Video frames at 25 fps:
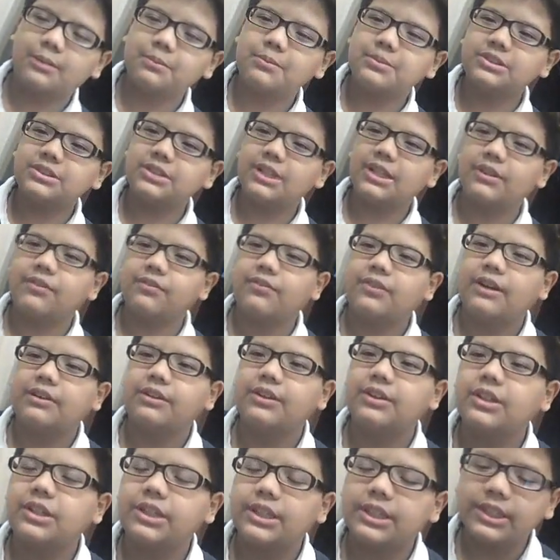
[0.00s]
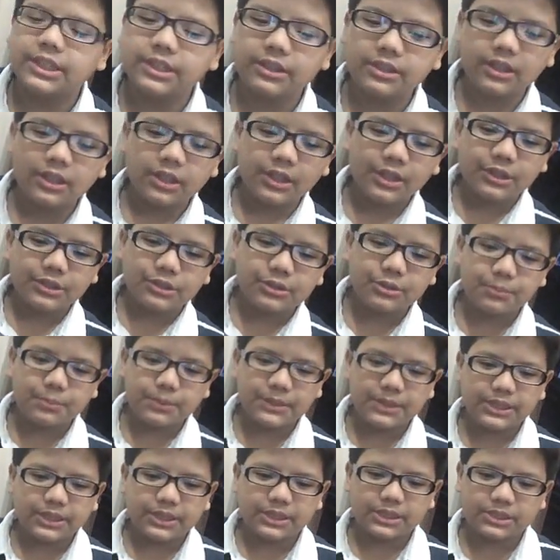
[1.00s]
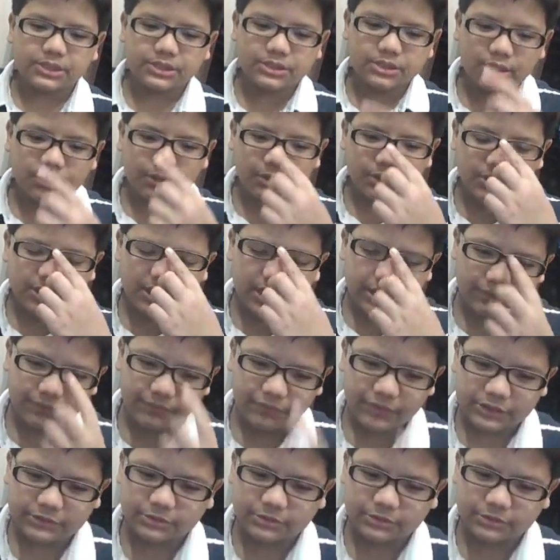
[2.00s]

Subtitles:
That means they are very keen to be in the saltwater and